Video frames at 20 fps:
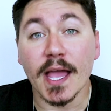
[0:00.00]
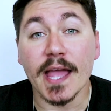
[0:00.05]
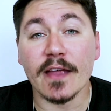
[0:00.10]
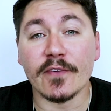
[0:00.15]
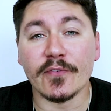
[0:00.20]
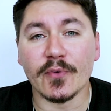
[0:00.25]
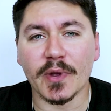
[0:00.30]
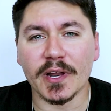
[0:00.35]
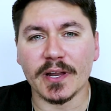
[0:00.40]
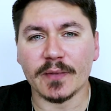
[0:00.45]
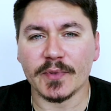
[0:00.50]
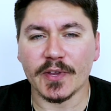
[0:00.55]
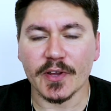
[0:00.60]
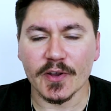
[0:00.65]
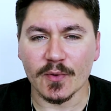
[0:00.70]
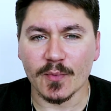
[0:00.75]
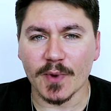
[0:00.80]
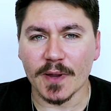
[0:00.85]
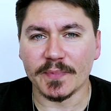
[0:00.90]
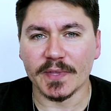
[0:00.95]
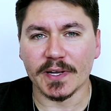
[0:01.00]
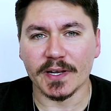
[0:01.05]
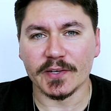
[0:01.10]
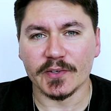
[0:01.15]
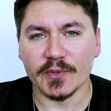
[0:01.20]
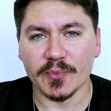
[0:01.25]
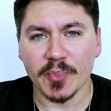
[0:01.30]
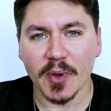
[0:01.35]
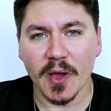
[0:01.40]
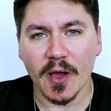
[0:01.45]
Hey everyone, I'm Kieran Webb, the
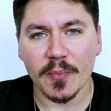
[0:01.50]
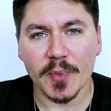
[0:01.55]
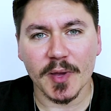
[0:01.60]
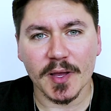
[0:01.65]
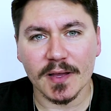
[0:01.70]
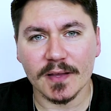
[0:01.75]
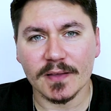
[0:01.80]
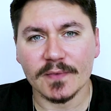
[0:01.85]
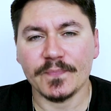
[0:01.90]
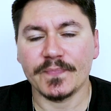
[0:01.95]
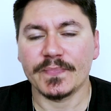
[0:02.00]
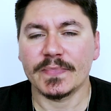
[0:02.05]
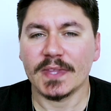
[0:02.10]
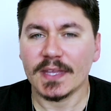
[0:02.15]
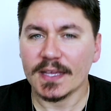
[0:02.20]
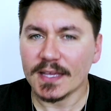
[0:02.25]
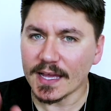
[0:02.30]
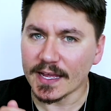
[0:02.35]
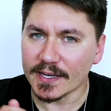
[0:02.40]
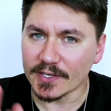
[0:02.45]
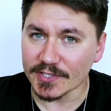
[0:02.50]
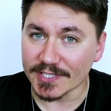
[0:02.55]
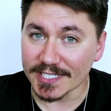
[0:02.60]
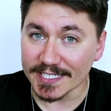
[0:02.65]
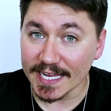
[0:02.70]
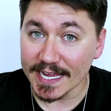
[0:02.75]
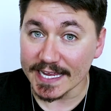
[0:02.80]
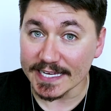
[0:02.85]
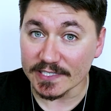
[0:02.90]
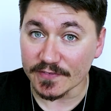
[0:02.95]
London Barber, and on
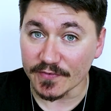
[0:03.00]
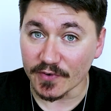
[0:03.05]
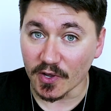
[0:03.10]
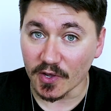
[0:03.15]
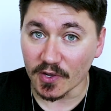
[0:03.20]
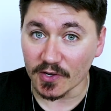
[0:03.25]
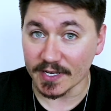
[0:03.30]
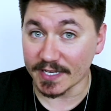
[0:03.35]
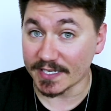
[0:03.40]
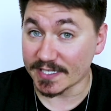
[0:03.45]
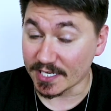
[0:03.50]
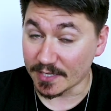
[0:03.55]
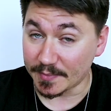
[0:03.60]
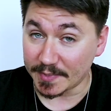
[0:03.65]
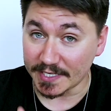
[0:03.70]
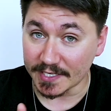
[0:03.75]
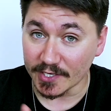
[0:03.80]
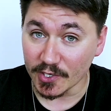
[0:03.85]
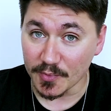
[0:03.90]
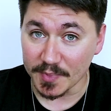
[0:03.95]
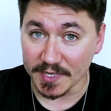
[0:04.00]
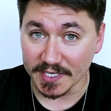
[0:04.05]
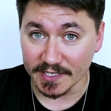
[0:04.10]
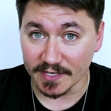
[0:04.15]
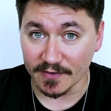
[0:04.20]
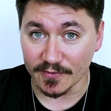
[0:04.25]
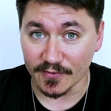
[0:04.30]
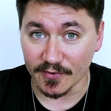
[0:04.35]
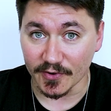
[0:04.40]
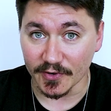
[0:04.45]
today's vlog it's going to be a little bit
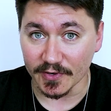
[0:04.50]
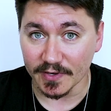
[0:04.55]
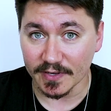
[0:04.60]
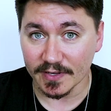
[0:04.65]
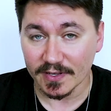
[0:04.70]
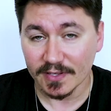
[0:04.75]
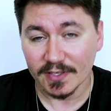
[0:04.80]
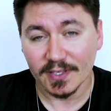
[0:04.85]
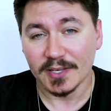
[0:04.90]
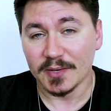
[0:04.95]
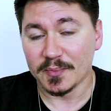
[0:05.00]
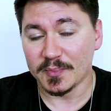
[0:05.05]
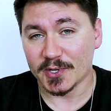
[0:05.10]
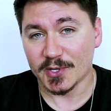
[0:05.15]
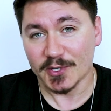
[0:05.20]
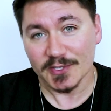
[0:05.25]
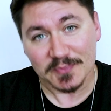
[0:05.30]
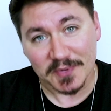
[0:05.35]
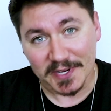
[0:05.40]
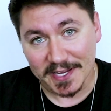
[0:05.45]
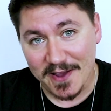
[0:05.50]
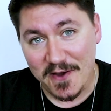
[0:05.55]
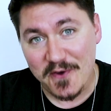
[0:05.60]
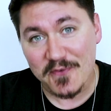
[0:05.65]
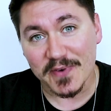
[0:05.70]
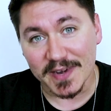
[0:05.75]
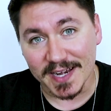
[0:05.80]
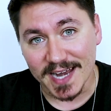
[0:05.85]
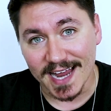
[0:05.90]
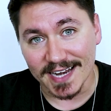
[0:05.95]
different because my
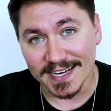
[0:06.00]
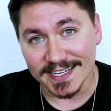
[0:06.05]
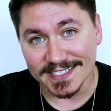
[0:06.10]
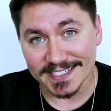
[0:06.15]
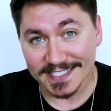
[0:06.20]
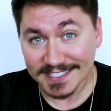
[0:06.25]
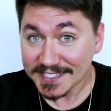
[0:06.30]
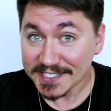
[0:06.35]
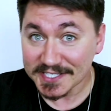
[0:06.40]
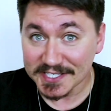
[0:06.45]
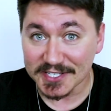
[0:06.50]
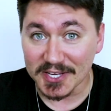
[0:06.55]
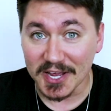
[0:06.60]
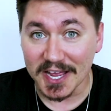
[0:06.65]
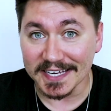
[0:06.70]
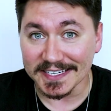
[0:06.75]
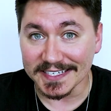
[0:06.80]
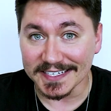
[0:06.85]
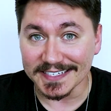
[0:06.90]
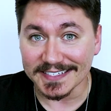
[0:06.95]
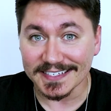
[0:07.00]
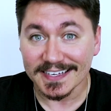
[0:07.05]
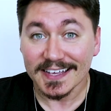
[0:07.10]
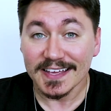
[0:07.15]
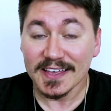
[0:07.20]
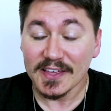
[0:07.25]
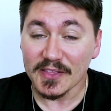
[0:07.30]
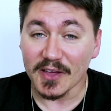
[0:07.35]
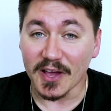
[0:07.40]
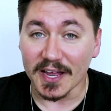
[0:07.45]
girlfriend Alice has decided
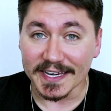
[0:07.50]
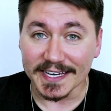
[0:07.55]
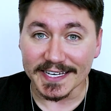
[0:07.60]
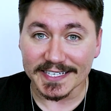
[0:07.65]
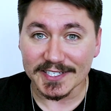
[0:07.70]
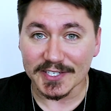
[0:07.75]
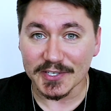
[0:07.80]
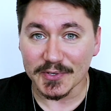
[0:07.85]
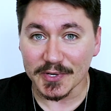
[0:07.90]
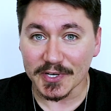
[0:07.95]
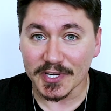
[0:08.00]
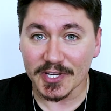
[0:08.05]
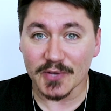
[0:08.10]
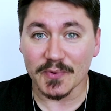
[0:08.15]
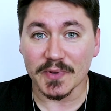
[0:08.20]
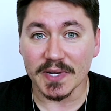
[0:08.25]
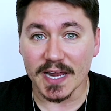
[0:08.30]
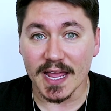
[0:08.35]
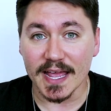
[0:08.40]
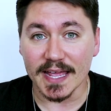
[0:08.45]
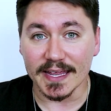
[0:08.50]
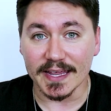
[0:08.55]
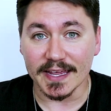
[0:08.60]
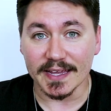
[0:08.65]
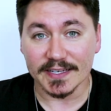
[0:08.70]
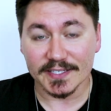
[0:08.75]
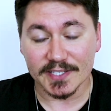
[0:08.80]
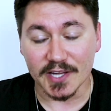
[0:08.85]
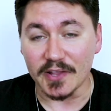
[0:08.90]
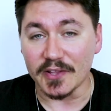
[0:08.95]
that I need to do a Q&A
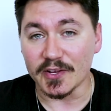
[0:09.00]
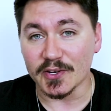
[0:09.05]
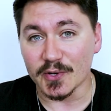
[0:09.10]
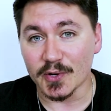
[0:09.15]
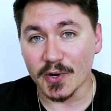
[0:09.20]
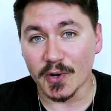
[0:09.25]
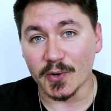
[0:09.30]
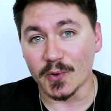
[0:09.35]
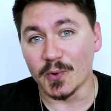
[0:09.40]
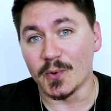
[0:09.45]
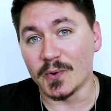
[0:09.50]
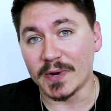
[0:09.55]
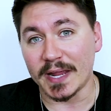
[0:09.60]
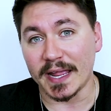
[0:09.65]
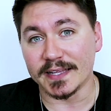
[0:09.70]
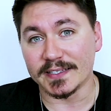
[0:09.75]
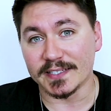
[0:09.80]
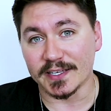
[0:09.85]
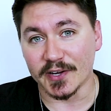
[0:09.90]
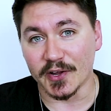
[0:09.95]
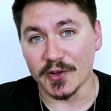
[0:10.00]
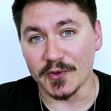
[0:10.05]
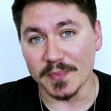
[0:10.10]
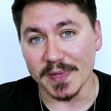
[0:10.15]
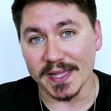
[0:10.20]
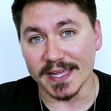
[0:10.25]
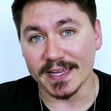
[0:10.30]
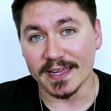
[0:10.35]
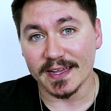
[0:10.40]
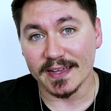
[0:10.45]
so that you can all get to know
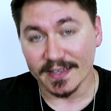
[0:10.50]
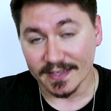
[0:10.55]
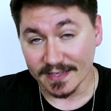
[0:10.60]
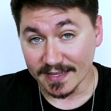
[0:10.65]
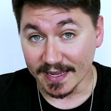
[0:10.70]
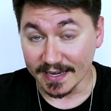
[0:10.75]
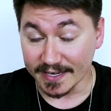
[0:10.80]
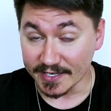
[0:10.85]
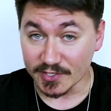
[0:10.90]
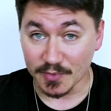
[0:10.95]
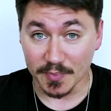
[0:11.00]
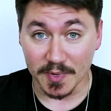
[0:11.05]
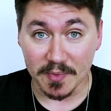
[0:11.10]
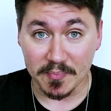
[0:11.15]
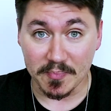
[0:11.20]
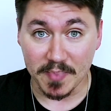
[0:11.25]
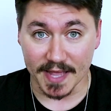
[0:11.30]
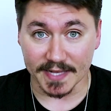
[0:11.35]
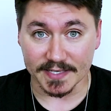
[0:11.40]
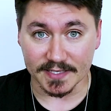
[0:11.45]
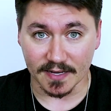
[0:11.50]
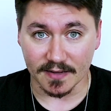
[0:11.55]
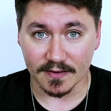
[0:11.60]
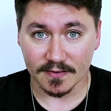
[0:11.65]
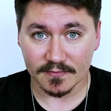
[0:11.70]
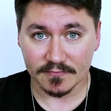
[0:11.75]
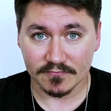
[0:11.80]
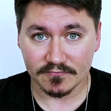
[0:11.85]
me a little bit better.